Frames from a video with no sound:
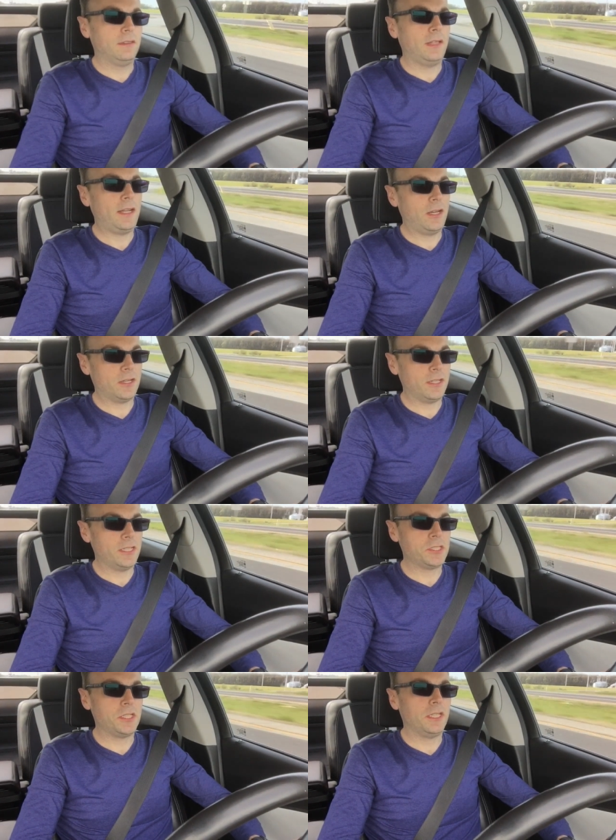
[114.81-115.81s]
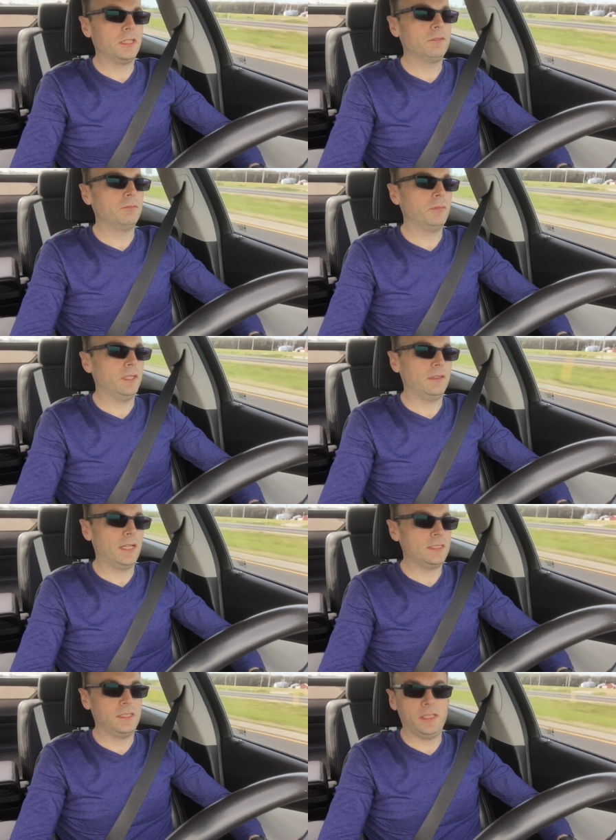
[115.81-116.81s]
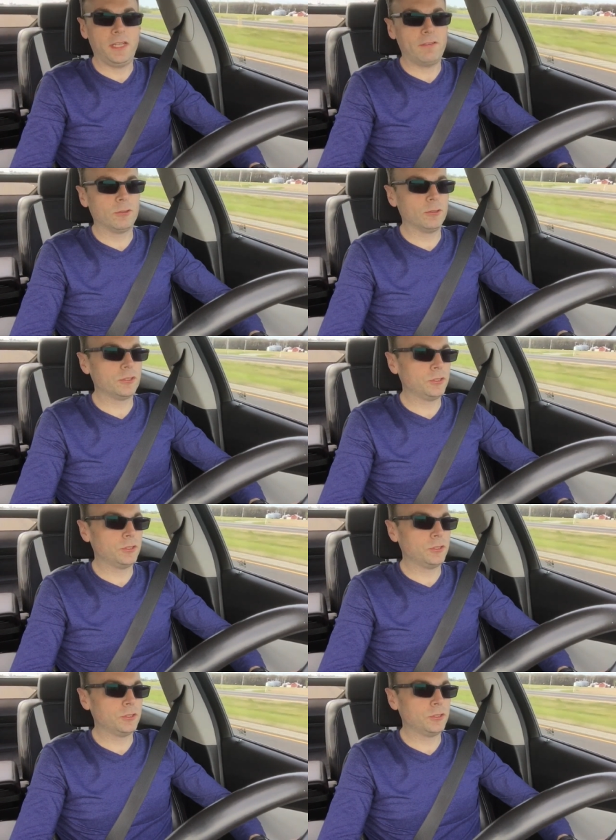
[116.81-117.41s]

Had air conditioning, but that's it. Didn't have cruise